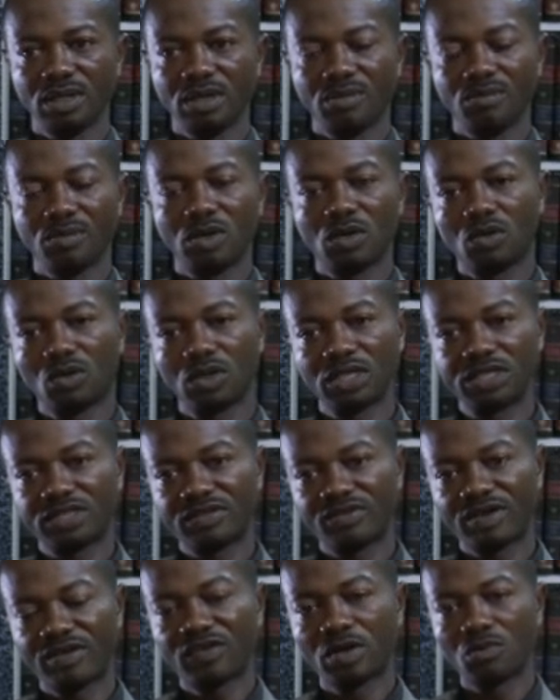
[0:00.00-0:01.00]
but it's
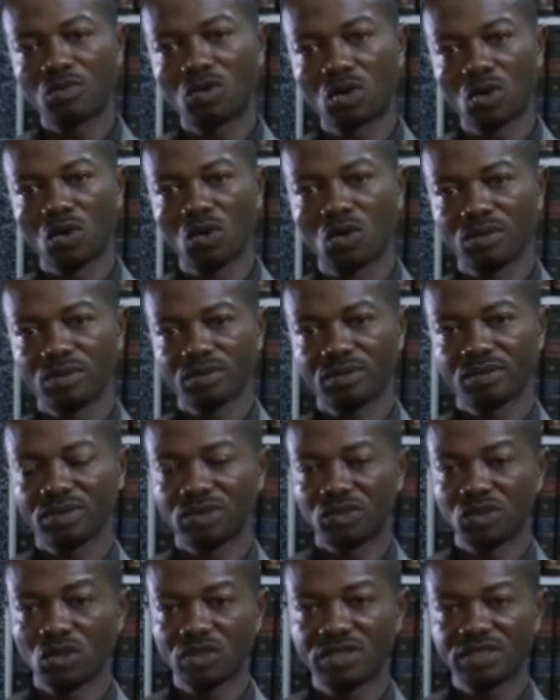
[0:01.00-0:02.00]
different from row.
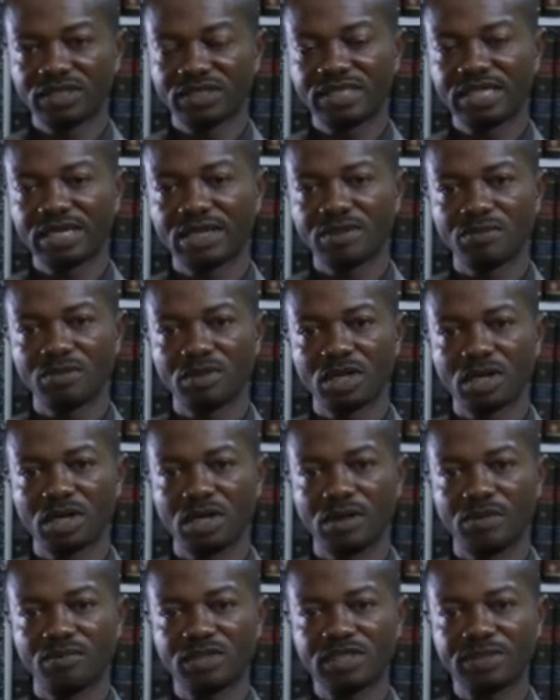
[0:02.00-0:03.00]
Though it's the
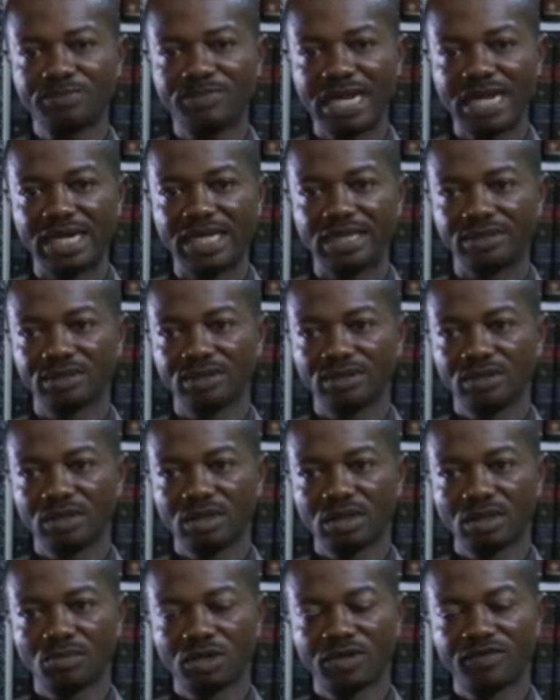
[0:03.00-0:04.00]
same spelling,
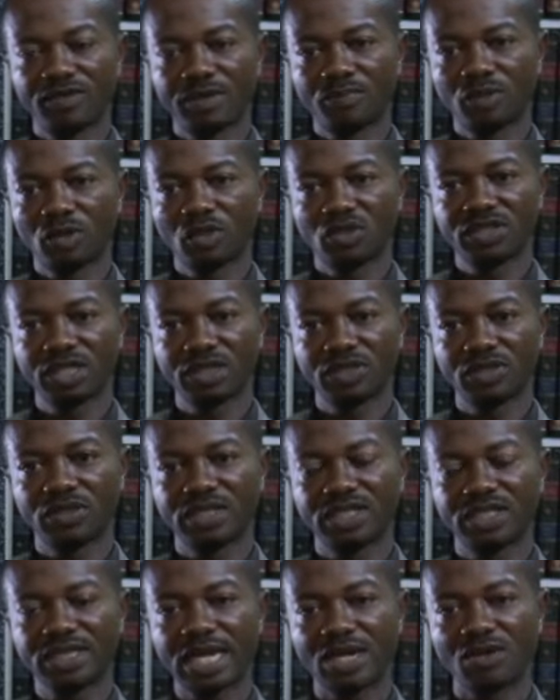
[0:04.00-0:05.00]
but different pronunciation.
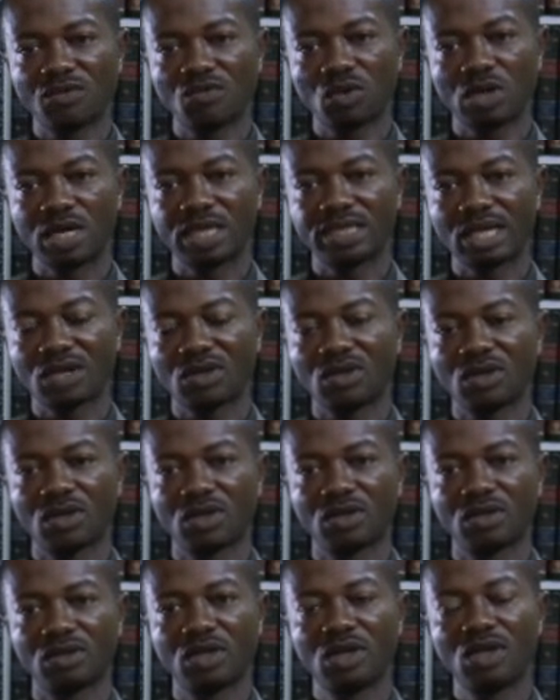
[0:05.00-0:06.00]
These kind of words are
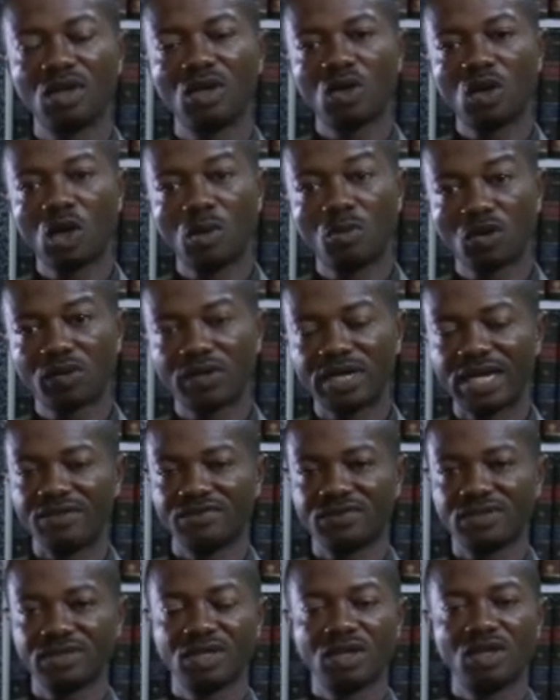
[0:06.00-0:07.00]
called
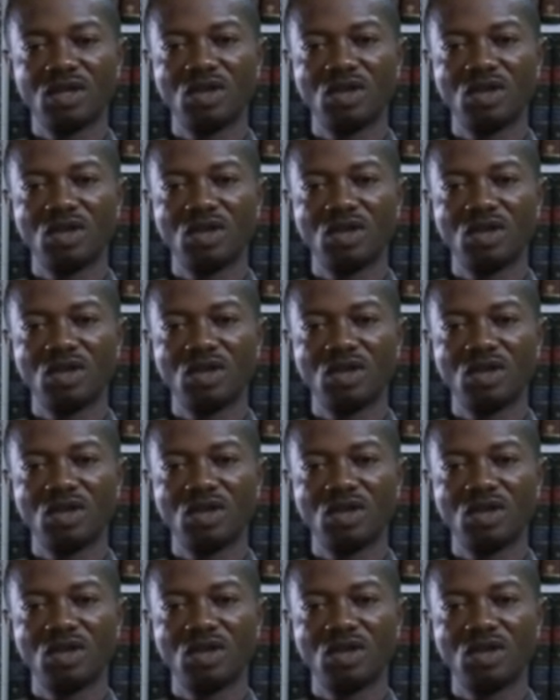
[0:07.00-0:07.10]
homographs.